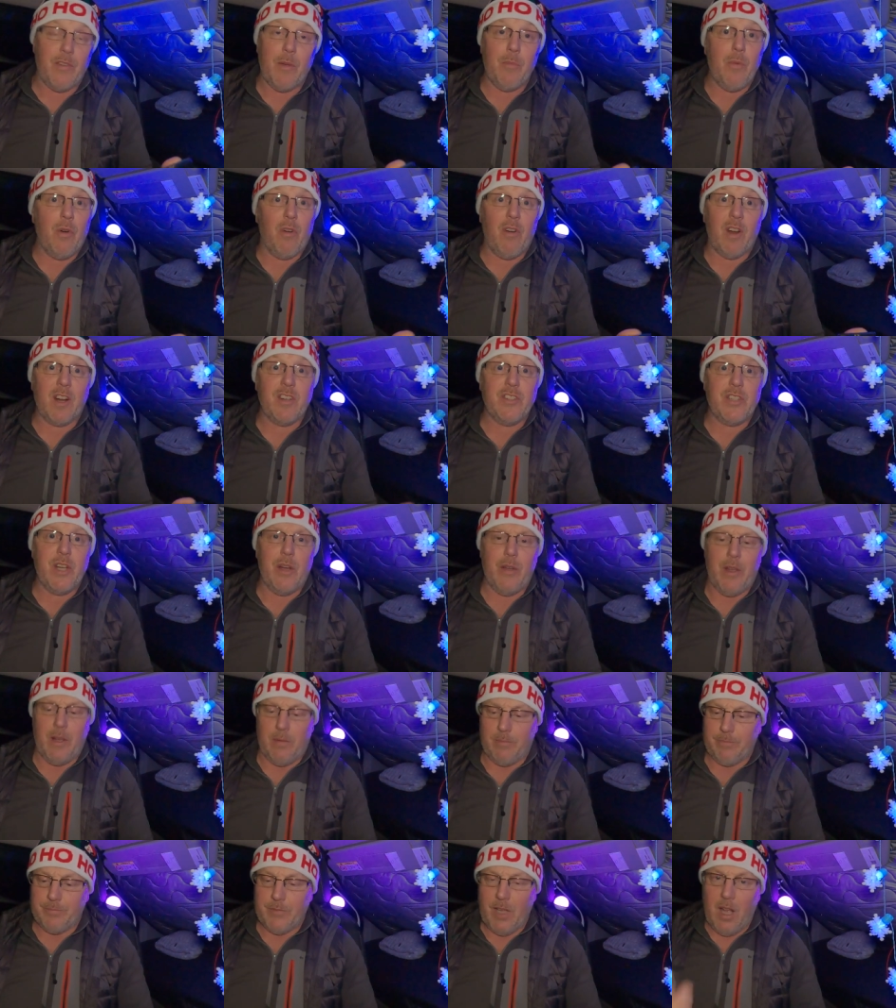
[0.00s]
nothing more I can tell
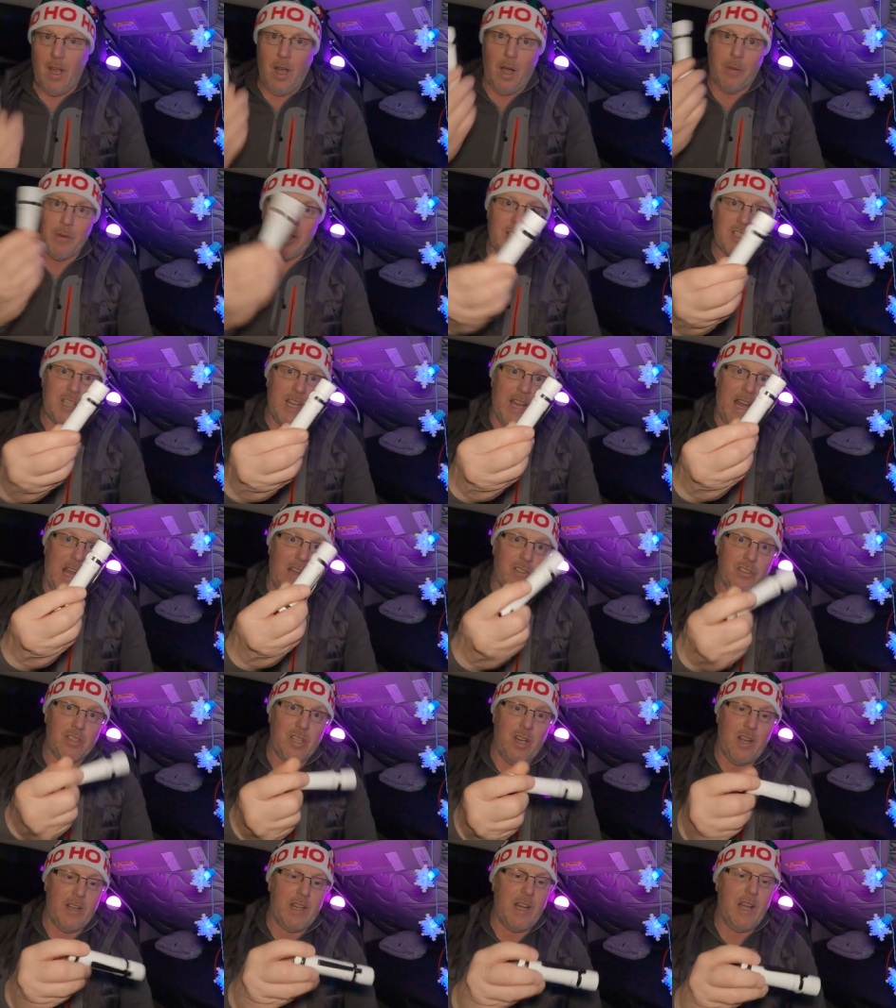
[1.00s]
you. I'm going to take it
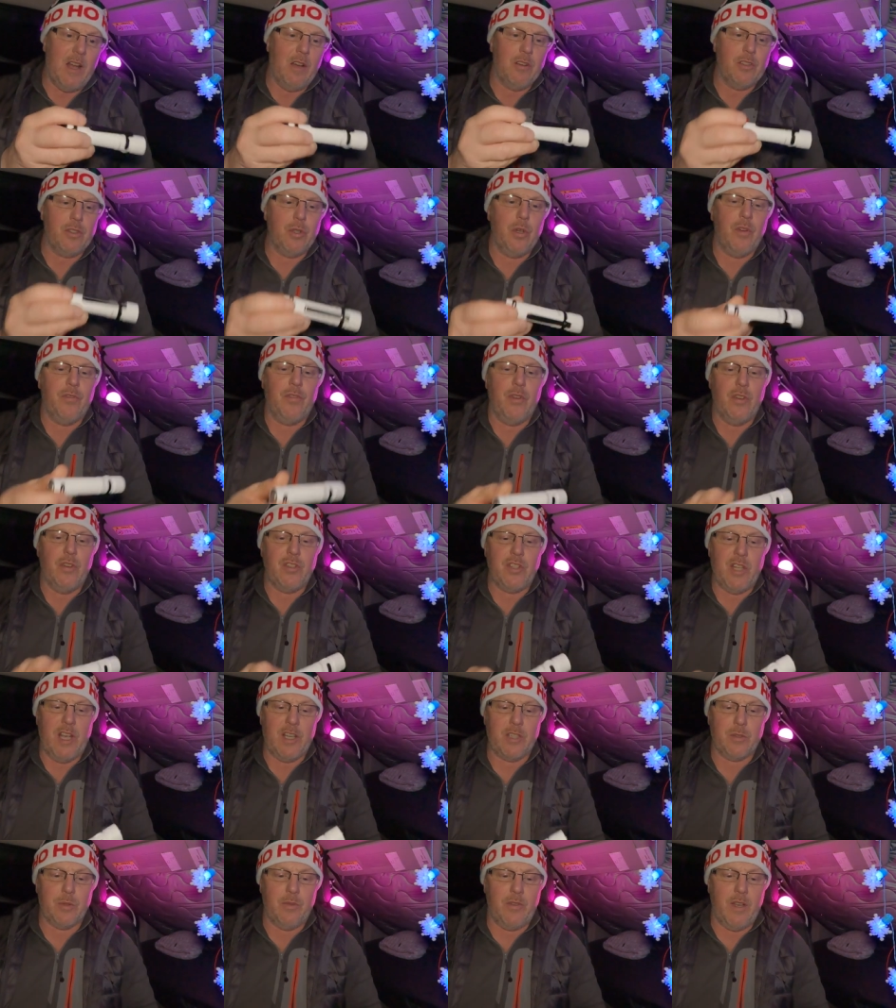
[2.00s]
outside now. I'm going to do a few
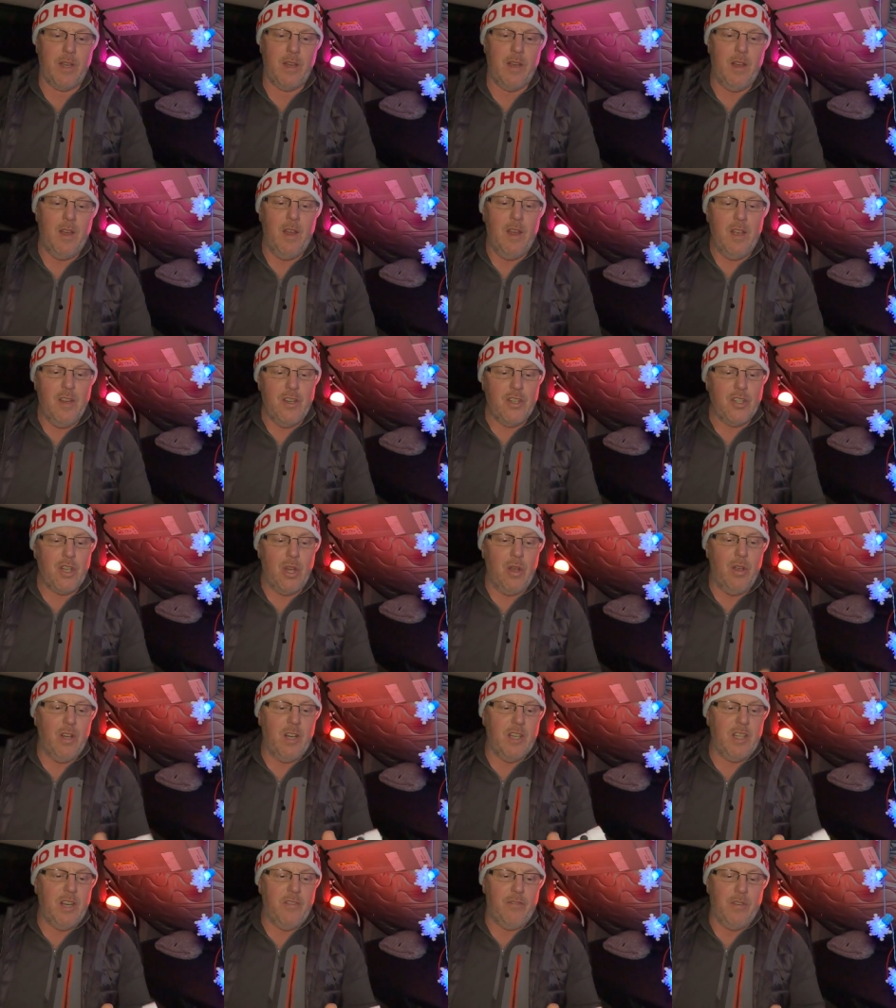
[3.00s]
tests with it, show
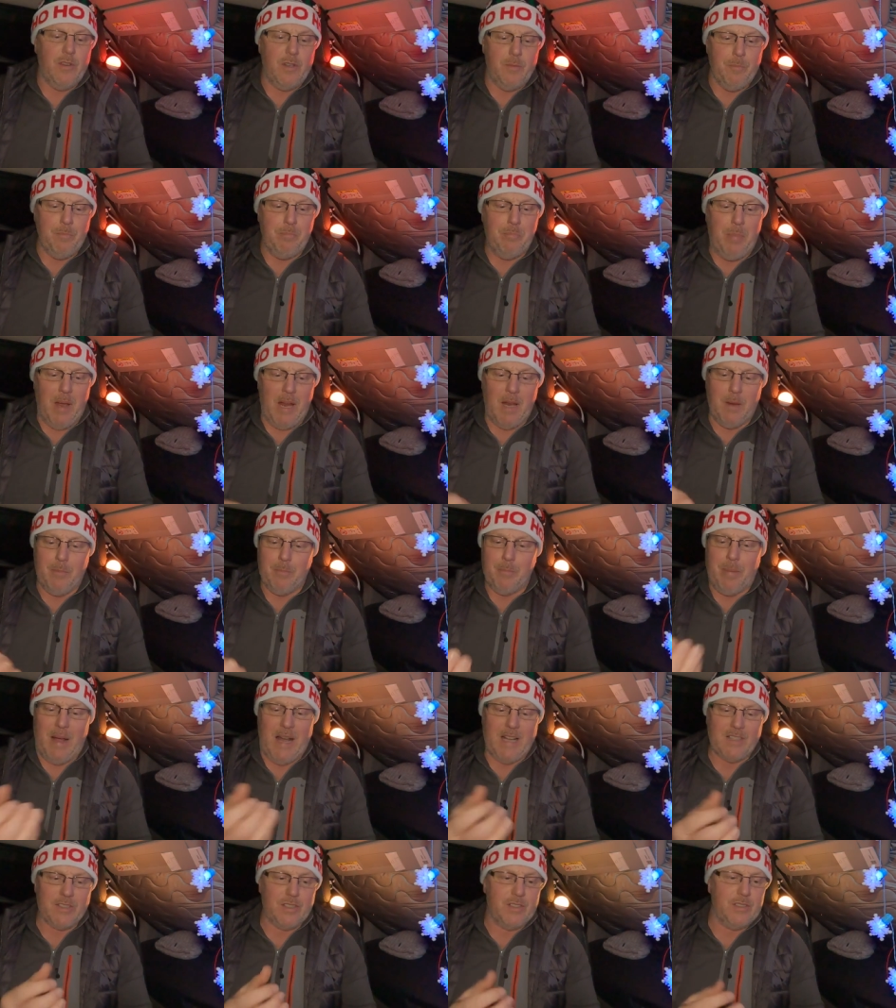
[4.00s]
you the different beam
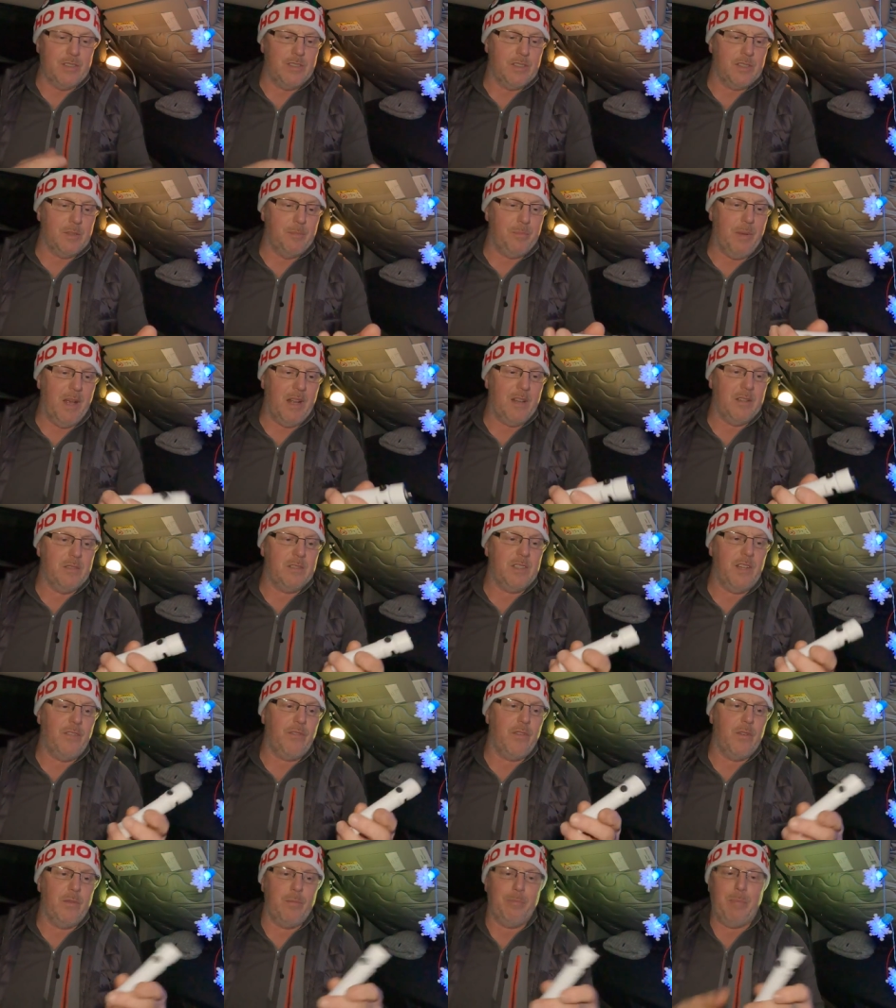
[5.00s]
patterns, the bit and
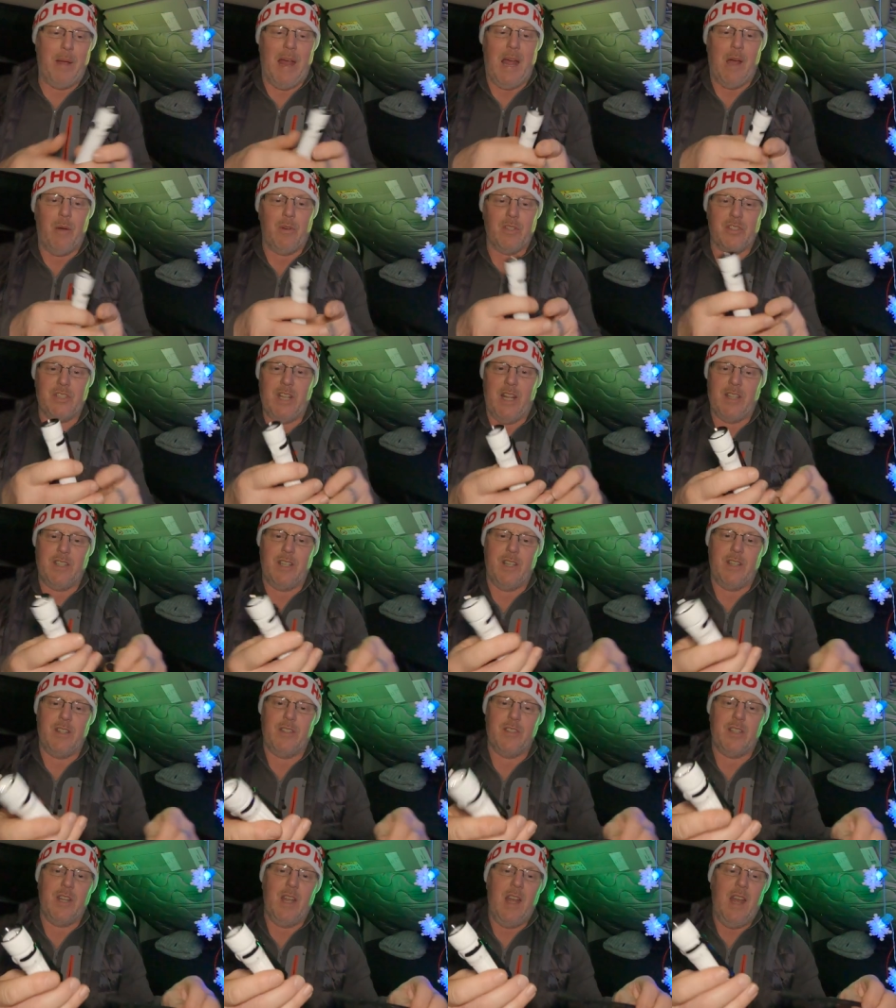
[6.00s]
different power
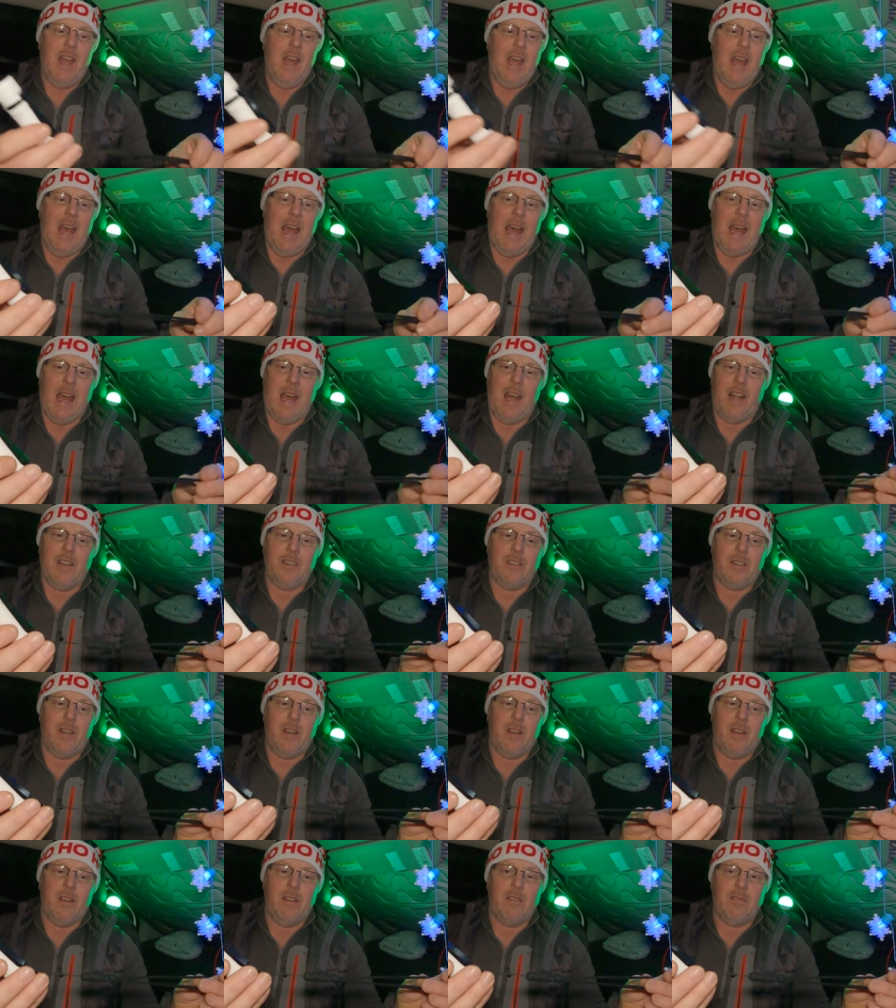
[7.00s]
settings, and
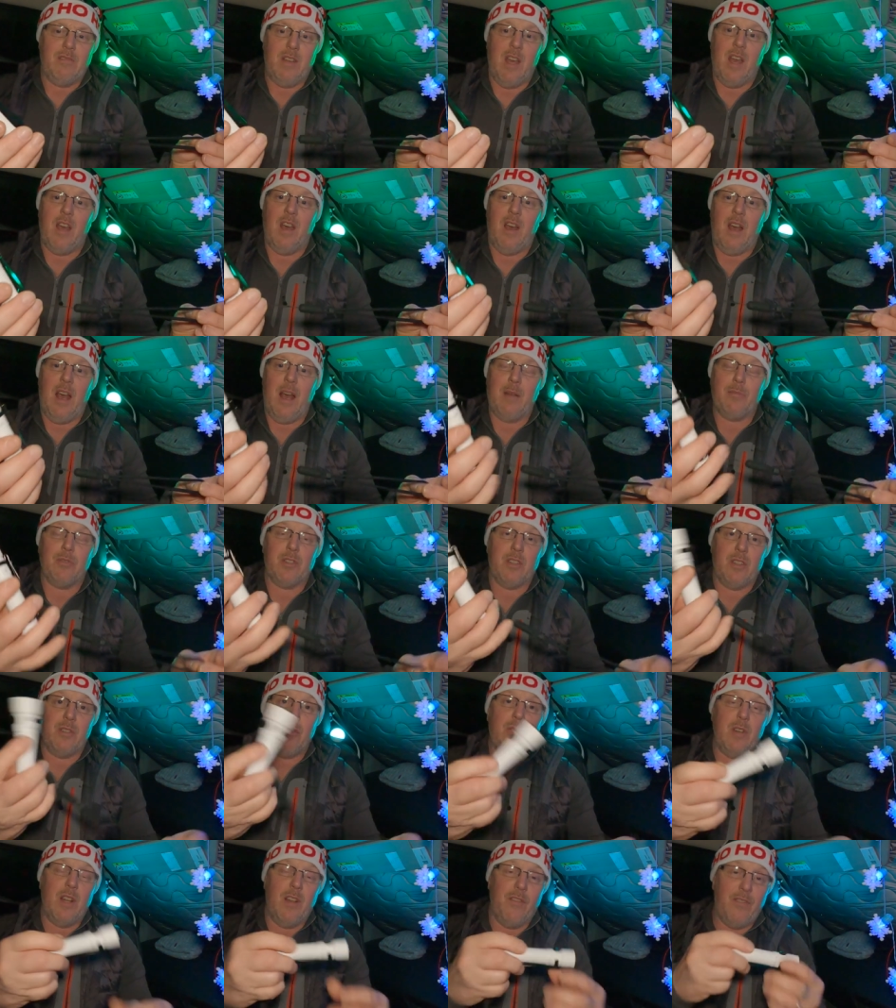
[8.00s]
yeah,
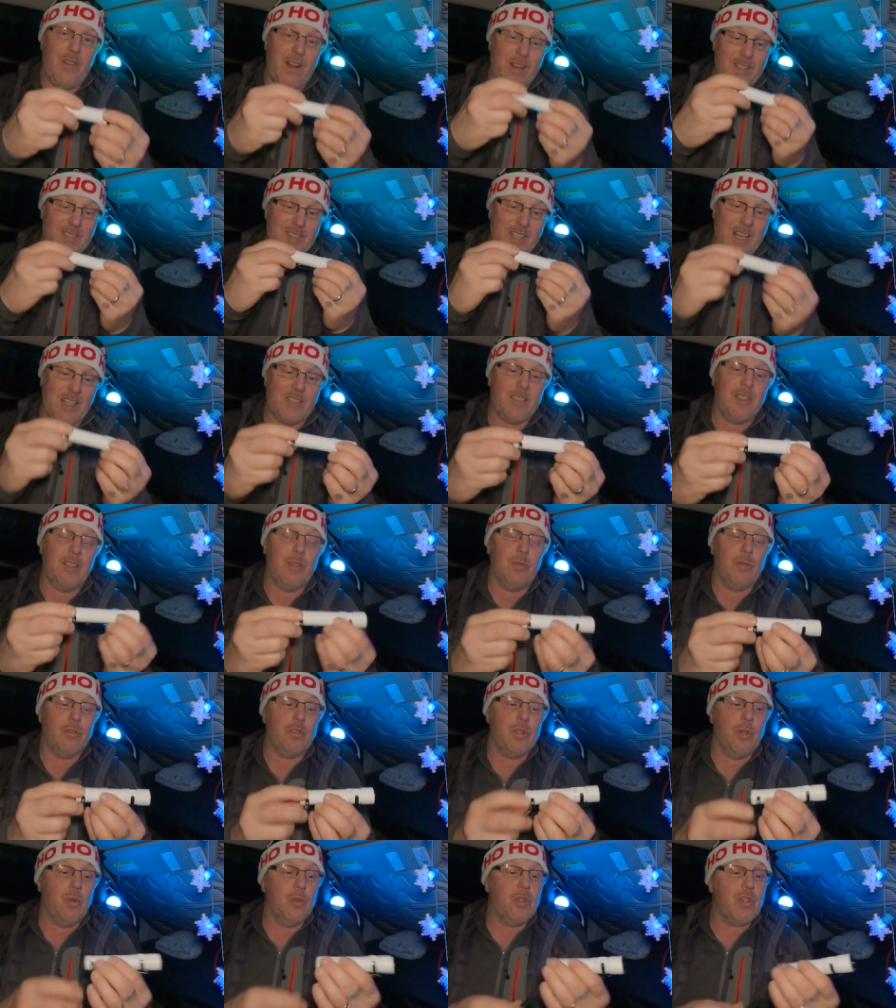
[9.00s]
absolutely fantastic
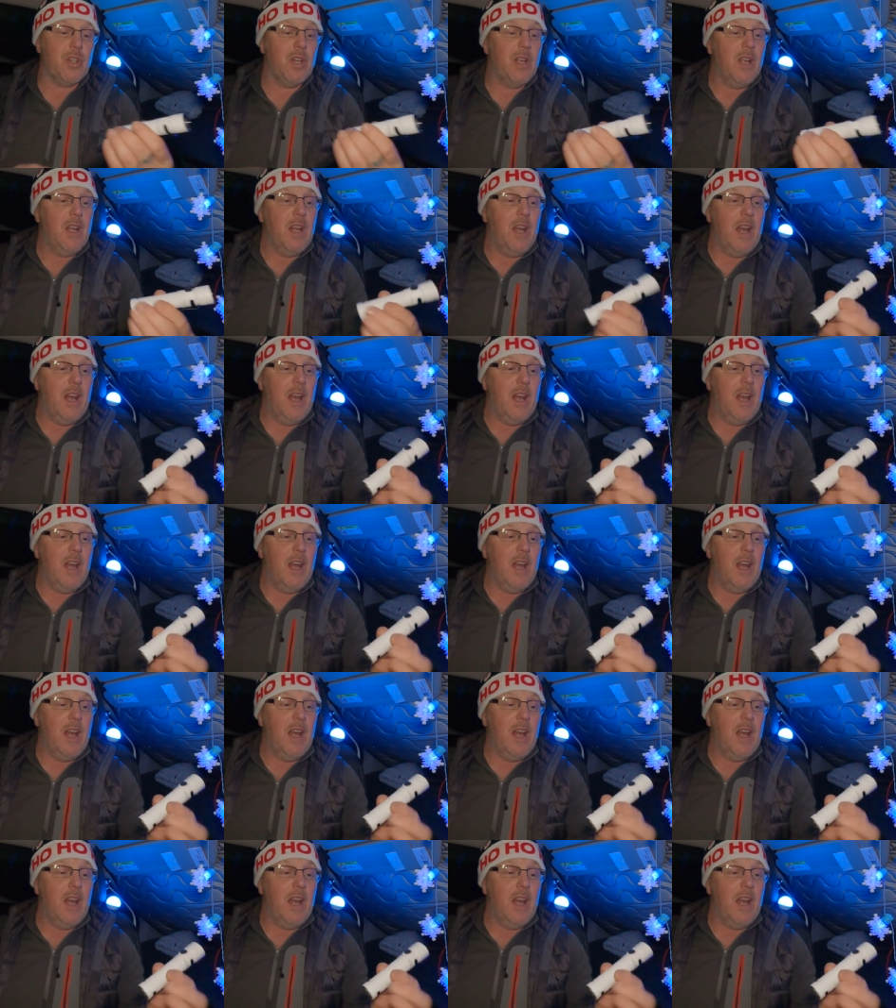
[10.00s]
little torch.